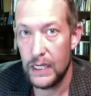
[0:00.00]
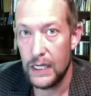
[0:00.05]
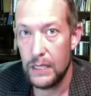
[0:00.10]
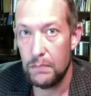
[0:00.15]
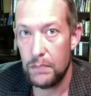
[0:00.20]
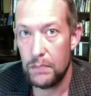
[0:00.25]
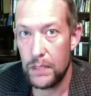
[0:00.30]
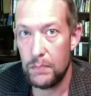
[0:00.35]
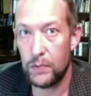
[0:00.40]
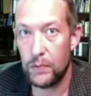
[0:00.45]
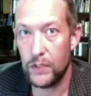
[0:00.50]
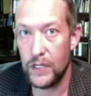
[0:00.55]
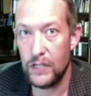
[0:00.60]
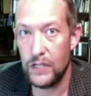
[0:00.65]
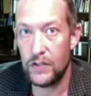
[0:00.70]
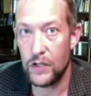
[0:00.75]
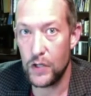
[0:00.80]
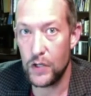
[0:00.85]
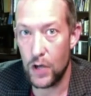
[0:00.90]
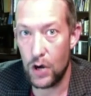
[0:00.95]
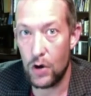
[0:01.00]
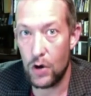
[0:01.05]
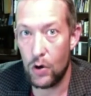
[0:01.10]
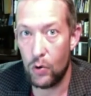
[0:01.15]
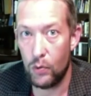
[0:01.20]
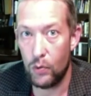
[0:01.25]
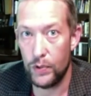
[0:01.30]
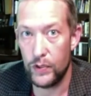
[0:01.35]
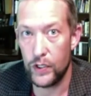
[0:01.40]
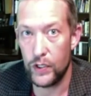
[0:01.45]
People need to know
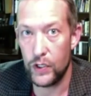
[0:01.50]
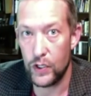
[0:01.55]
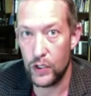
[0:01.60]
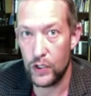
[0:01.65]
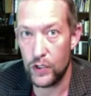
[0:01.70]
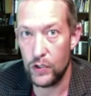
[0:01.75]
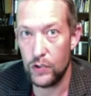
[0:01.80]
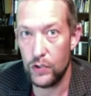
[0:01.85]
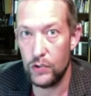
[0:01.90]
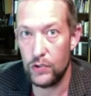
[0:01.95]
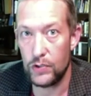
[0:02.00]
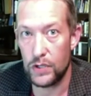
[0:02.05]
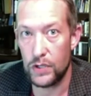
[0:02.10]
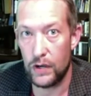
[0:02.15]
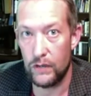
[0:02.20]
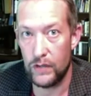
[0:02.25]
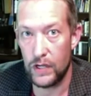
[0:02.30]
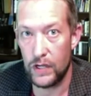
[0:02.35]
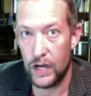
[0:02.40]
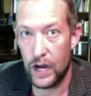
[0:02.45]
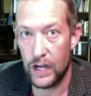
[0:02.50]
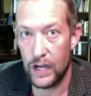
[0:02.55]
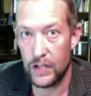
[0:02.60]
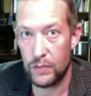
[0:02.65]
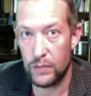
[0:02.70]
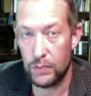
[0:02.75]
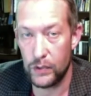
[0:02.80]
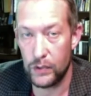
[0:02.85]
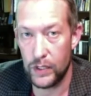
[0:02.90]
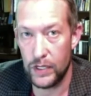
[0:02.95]
what the good news of the
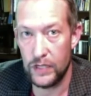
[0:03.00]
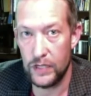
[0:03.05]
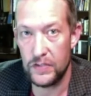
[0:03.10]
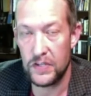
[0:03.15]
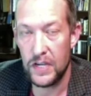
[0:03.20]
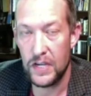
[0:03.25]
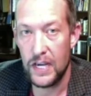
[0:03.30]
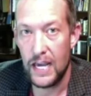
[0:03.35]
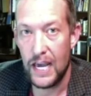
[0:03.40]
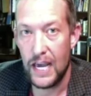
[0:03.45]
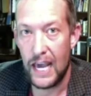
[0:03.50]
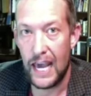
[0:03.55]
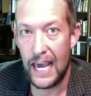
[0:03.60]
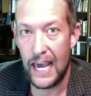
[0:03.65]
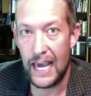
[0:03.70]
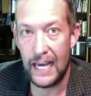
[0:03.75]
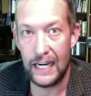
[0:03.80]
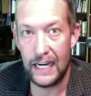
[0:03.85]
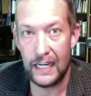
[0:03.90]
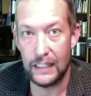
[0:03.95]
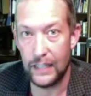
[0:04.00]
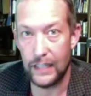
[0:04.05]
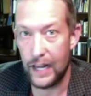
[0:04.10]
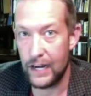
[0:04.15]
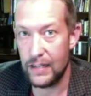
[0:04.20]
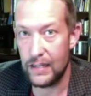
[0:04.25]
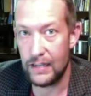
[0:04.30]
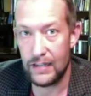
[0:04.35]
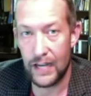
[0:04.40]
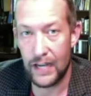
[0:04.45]
gospel is, and a lot
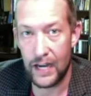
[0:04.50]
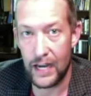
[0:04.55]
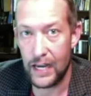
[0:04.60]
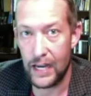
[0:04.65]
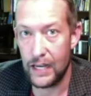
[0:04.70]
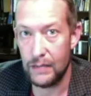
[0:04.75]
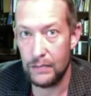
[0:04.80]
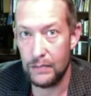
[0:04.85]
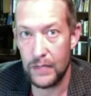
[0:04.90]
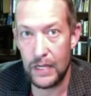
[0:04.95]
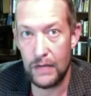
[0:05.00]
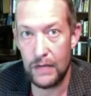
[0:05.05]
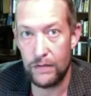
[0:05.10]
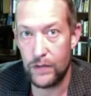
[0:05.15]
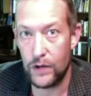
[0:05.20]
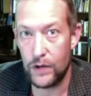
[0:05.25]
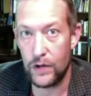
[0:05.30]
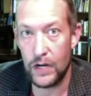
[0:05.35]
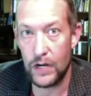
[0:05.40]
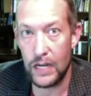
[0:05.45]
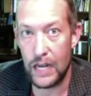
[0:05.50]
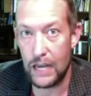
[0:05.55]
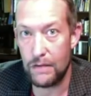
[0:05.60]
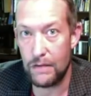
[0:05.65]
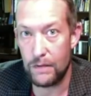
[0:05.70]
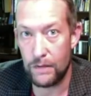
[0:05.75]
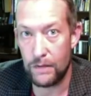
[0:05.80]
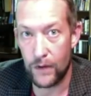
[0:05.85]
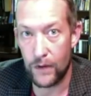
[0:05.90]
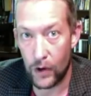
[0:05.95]
of the time, if they're in a
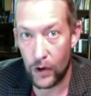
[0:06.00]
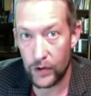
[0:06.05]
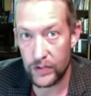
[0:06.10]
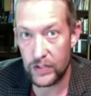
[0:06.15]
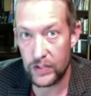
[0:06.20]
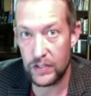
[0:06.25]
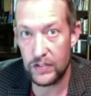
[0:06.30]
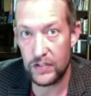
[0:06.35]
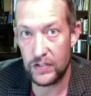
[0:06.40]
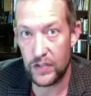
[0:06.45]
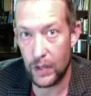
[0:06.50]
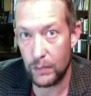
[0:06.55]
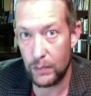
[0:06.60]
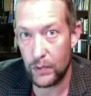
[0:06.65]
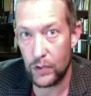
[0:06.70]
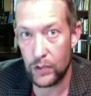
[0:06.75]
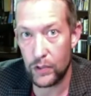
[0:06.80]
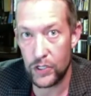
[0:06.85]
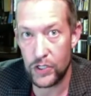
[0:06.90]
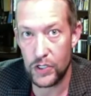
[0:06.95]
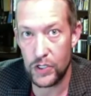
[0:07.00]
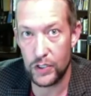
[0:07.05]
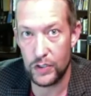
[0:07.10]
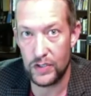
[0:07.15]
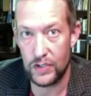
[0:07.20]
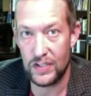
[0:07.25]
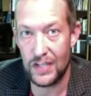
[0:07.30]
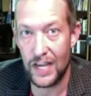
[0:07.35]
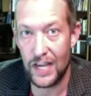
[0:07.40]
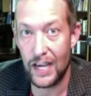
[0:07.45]
false sub-Christian
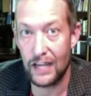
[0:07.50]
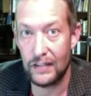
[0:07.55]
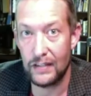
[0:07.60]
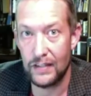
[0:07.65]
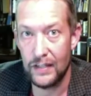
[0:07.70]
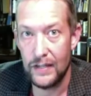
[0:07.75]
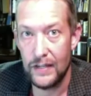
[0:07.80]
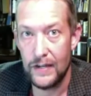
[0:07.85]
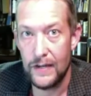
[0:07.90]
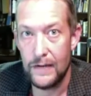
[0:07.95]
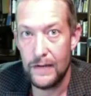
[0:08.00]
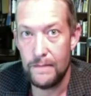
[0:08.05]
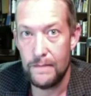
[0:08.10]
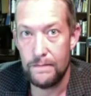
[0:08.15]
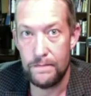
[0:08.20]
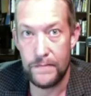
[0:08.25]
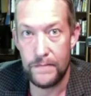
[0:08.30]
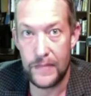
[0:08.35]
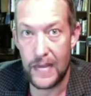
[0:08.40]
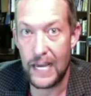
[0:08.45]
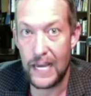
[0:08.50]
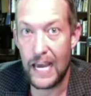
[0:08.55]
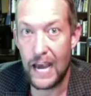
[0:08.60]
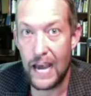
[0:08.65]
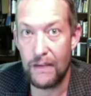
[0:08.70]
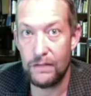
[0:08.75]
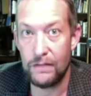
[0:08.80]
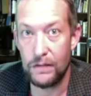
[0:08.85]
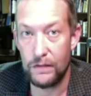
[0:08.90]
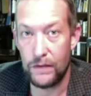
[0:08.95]
sect, they
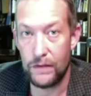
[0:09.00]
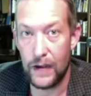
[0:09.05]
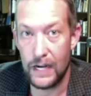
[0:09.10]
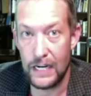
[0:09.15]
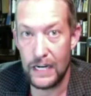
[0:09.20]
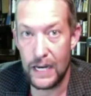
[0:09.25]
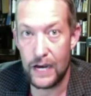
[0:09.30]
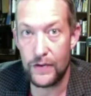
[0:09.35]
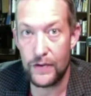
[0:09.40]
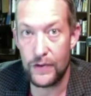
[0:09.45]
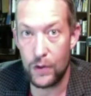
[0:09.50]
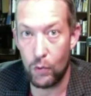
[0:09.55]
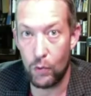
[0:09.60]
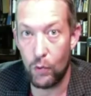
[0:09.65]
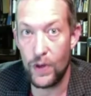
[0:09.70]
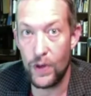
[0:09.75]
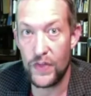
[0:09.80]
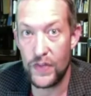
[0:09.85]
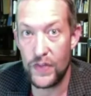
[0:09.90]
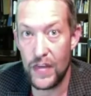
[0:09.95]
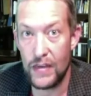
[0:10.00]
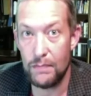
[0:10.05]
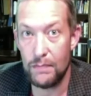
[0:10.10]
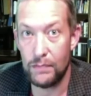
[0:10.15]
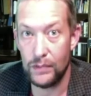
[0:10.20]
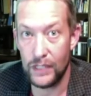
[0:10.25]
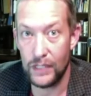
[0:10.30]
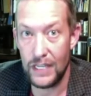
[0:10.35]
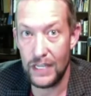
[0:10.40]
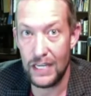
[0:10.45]
have to find out that what they
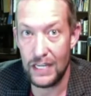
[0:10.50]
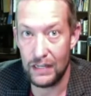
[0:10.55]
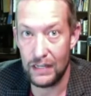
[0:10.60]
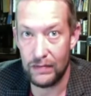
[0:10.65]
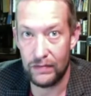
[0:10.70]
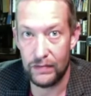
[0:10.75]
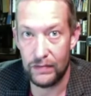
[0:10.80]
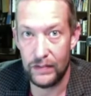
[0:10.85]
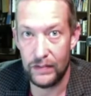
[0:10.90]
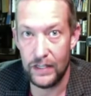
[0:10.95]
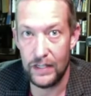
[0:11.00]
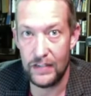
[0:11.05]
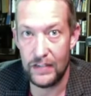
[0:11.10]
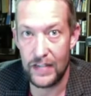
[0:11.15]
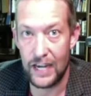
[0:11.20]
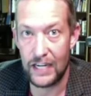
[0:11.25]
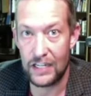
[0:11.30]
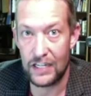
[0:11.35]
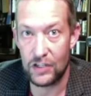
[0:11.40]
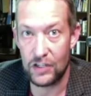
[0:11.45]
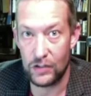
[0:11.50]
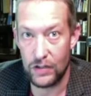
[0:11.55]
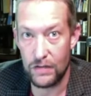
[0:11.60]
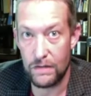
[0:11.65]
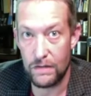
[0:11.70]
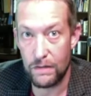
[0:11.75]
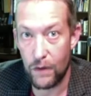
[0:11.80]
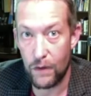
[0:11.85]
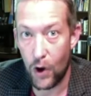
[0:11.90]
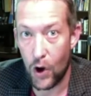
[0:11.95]
believe is actually
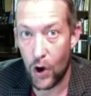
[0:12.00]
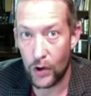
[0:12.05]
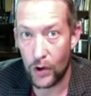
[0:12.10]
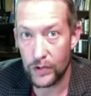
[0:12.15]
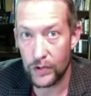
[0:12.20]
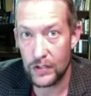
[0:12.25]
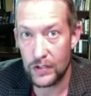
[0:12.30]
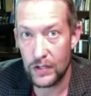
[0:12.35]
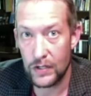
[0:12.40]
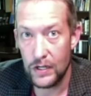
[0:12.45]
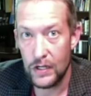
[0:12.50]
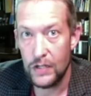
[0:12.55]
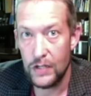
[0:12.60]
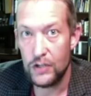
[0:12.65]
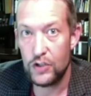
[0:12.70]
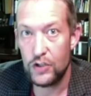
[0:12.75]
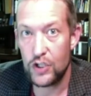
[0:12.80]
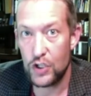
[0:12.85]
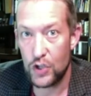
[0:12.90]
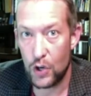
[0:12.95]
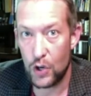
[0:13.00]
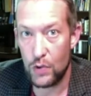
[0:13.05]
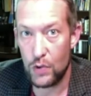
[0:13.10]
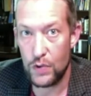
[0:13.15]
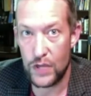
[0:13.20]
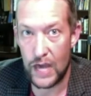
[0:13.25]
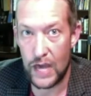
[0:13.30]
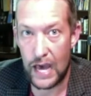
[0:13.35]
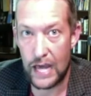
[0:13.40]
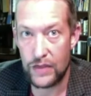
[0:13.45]
false so
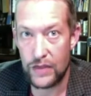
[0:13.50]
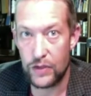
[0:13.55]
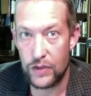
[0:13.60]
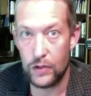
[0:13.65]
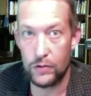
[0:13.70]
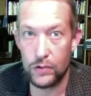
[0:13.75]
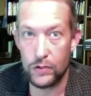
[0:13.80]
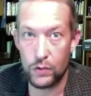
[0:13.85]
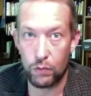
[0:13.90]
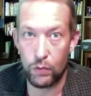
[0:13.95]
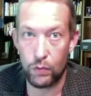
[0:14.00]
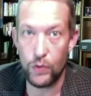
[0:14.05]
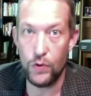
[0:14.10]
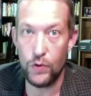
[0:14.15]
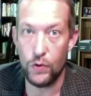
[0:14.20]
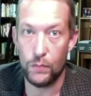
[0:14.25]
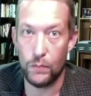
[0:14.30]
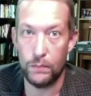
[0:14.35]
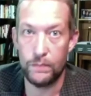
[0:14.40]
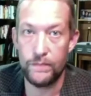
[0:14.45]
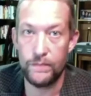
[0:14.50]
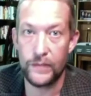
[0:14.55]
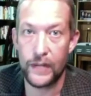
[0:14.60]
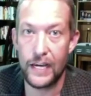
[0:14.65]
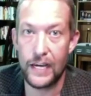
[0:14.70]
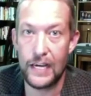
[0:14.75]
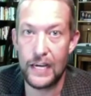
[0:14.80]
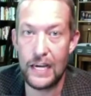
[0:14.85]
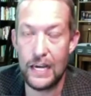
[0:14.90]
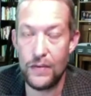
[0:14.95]
that there's room,
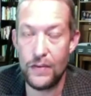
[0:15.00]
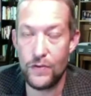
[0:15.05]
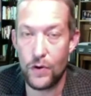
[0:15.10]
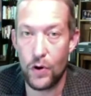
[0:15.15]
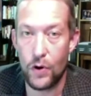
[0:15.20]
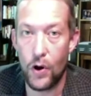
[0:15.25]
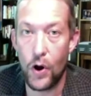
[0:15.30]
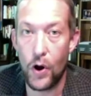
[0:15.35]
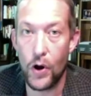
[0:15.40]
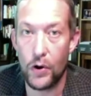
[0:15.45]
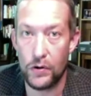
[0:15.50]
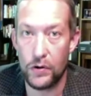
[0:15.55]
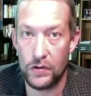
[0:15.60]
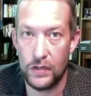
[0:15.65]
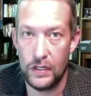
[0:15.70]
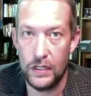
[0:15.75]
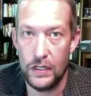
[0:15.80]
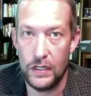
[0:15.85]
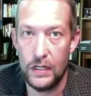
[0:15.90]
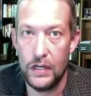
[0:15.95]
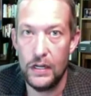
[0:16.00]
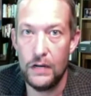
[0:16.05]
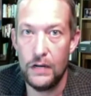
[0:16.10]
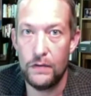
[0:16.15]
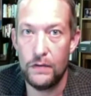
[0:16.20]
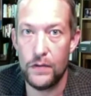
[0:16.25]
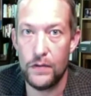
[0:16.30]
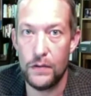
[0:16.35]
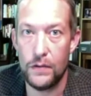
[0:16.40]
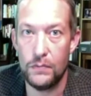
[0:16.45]
like in their heart,
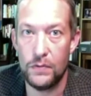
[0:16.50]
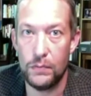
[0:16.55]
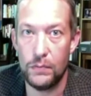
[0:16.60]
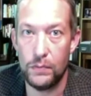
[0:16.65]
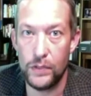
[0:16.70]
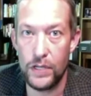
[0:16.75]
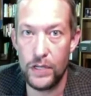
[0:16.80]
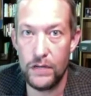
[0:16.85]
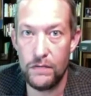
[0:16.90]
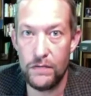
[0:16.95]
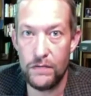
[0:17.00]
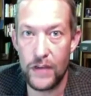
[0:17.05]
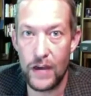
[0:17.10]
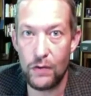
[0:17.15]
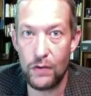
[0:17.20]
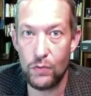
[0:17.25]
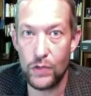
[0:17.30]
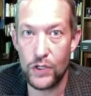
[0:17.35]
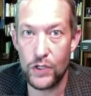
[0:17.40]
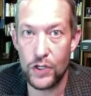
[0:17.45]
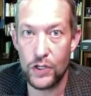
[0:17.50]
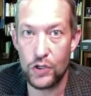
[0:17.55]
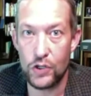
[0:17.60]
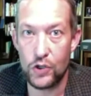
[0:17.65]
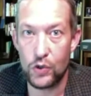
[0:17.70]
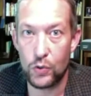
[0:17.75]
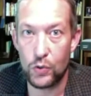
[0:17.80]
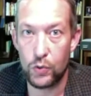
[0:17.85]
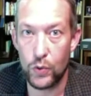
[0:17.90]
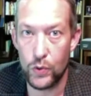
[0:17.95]
for them to believe that which is
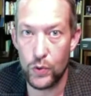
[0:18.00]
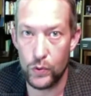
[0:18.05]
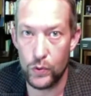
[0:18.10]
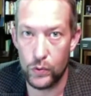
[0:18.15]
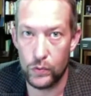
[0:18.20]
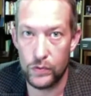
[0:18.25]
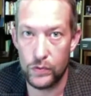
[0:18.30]
true.